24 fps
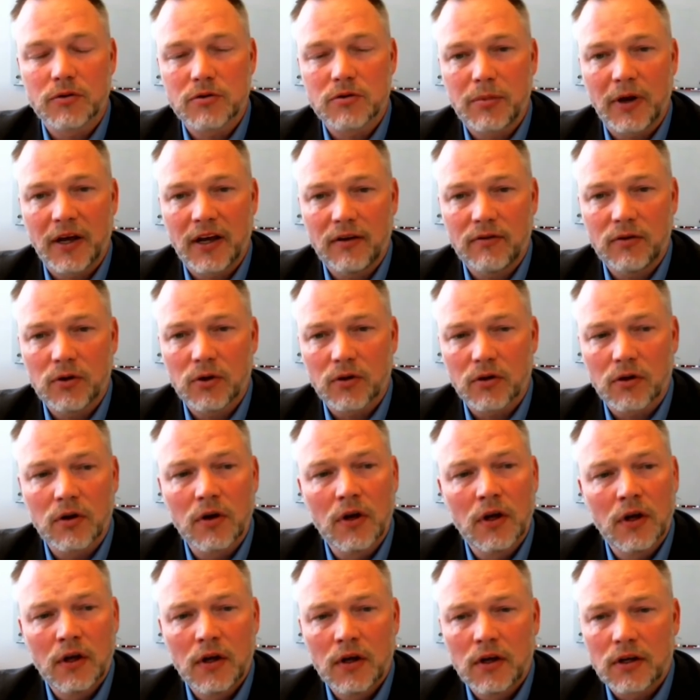behavioral
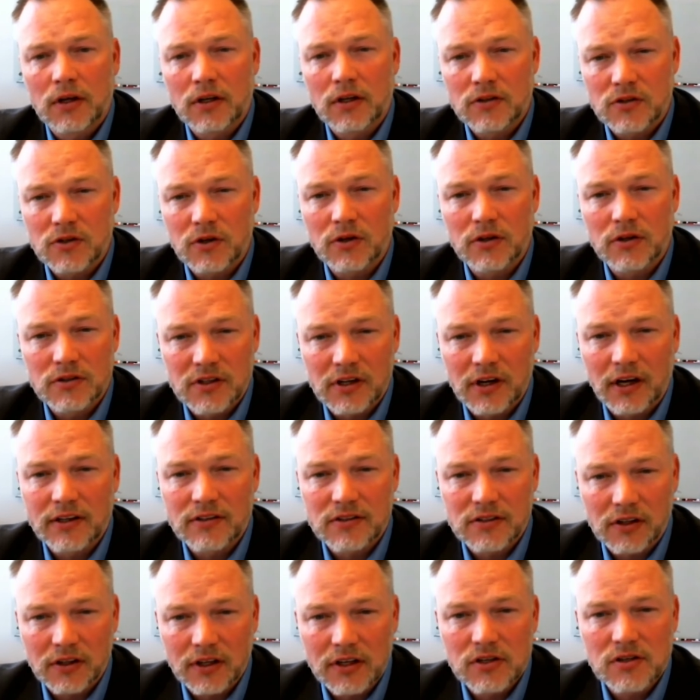concerns in
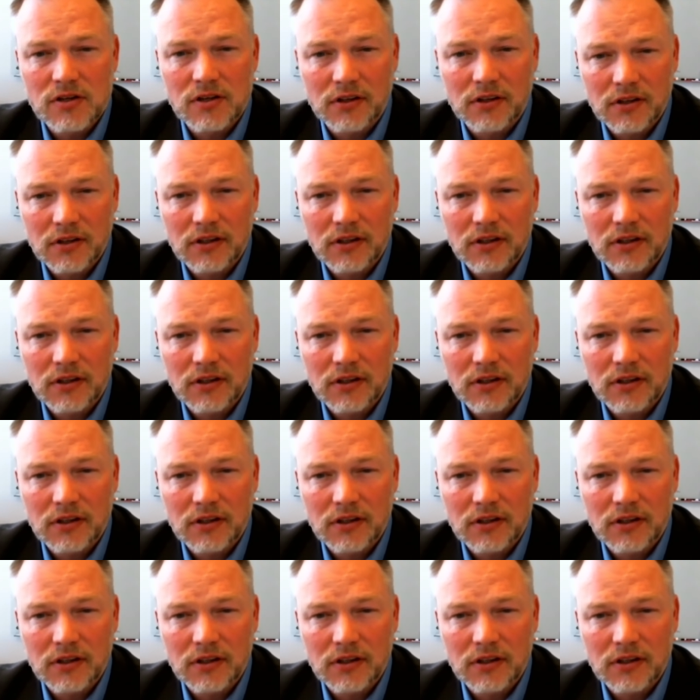isolation.